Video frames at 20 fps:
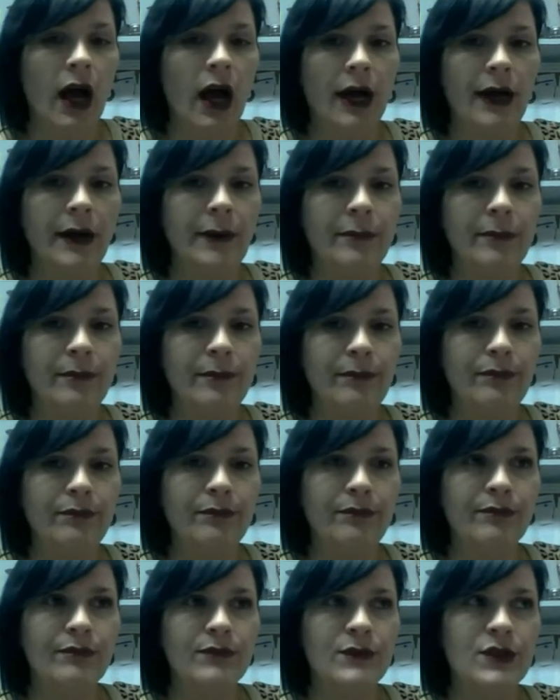um,
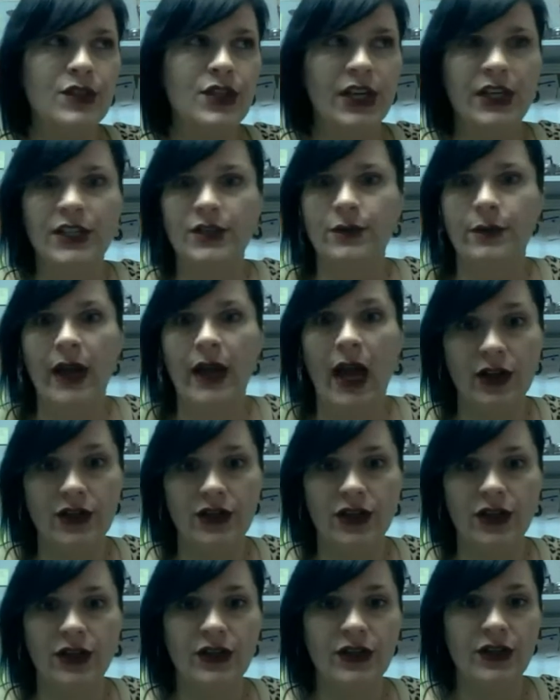she gets a
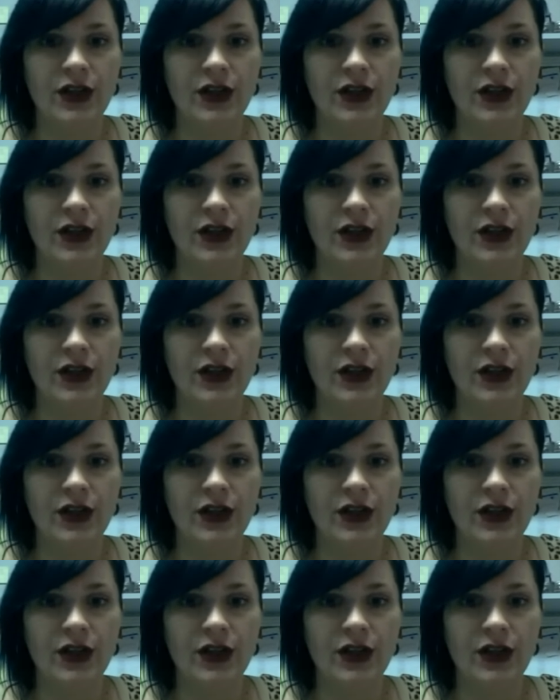reaction.